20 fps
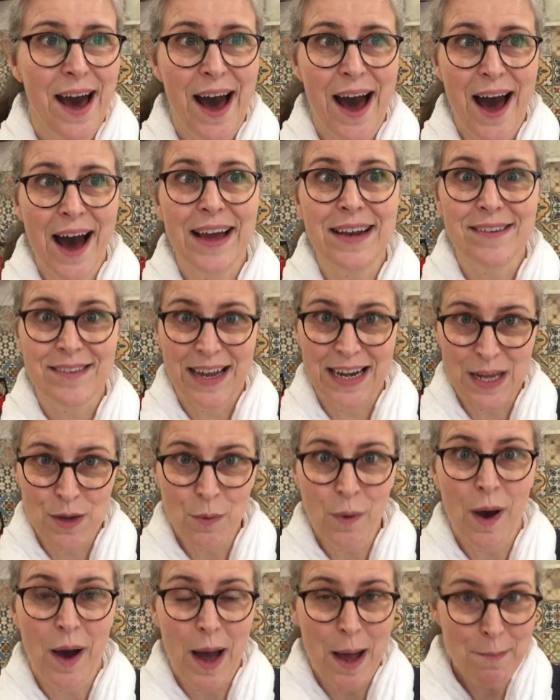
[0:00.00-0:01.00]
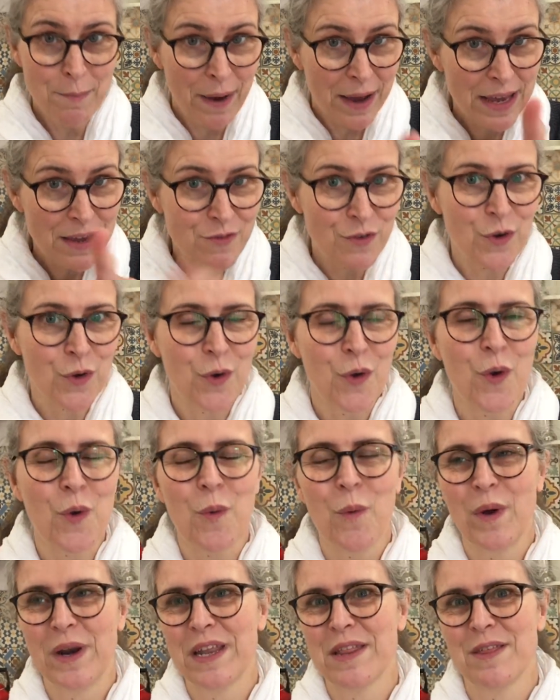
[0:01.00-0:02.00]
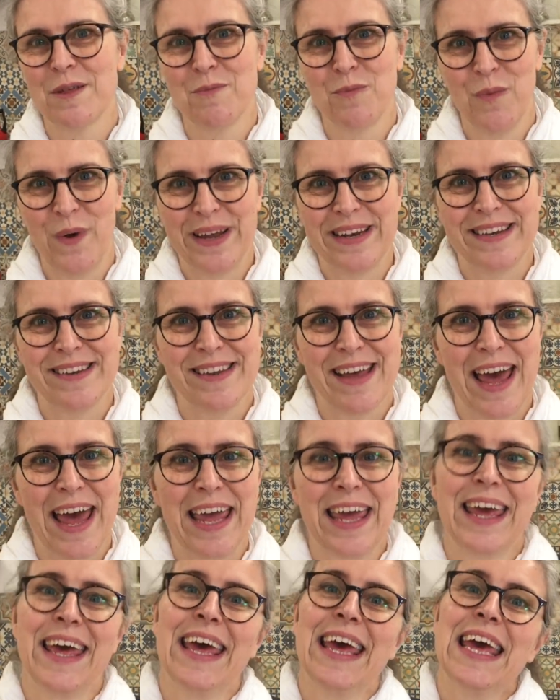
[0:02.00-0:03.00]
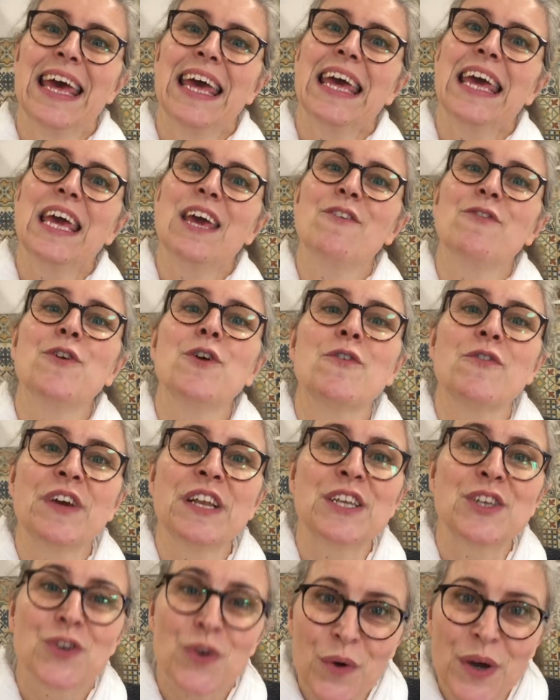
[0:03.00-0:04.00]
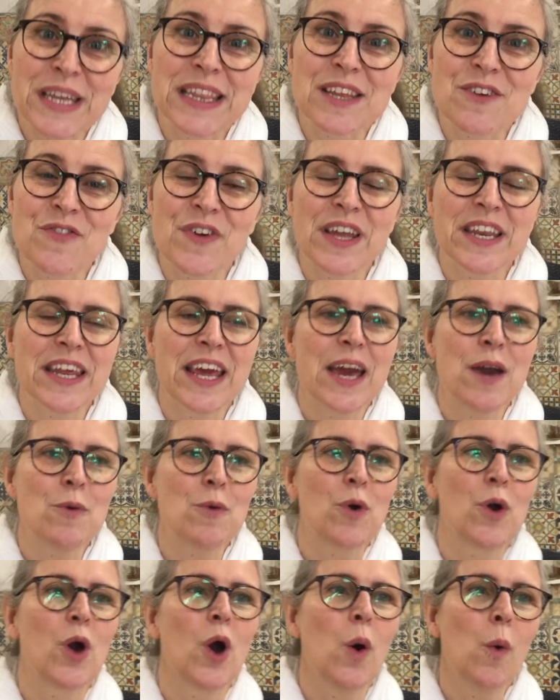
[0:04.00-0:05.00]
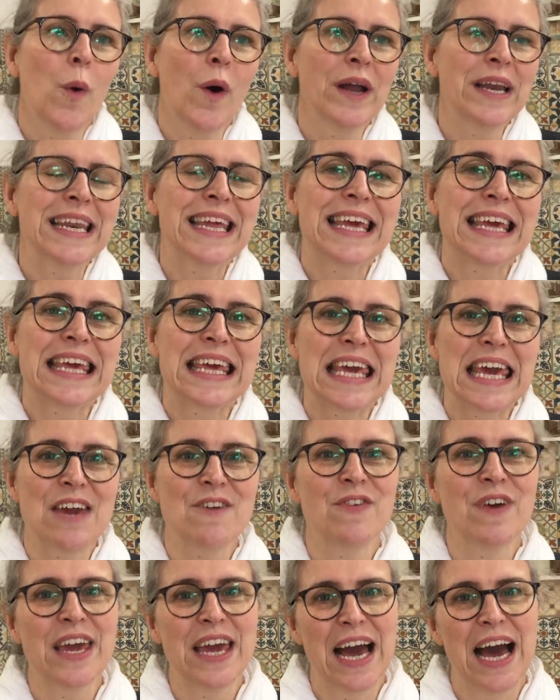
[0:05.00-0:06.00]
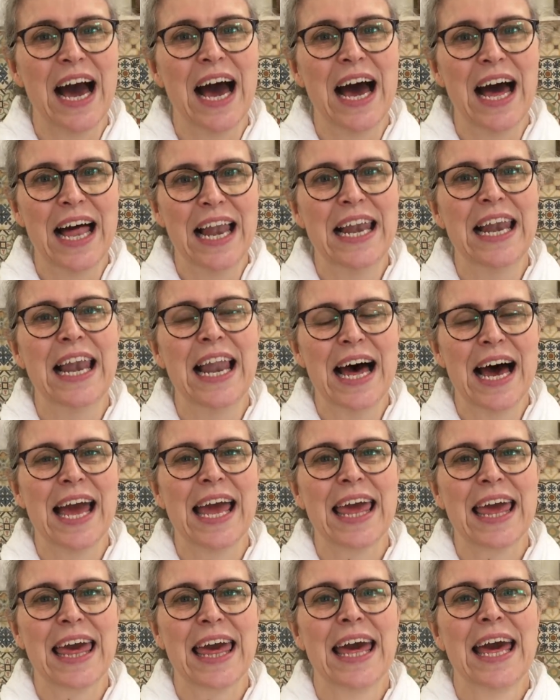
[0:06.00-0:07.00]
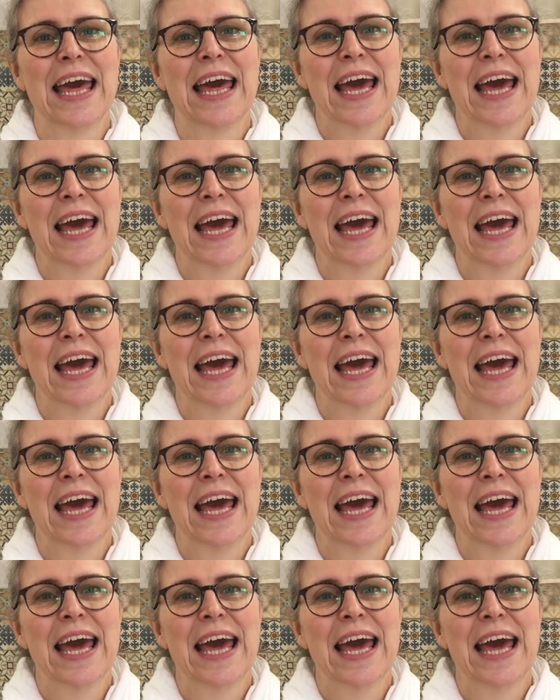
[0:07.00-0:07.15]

I tell you what, I might even cook one of them one day. If you've enjoyed the video, go on, give it a like.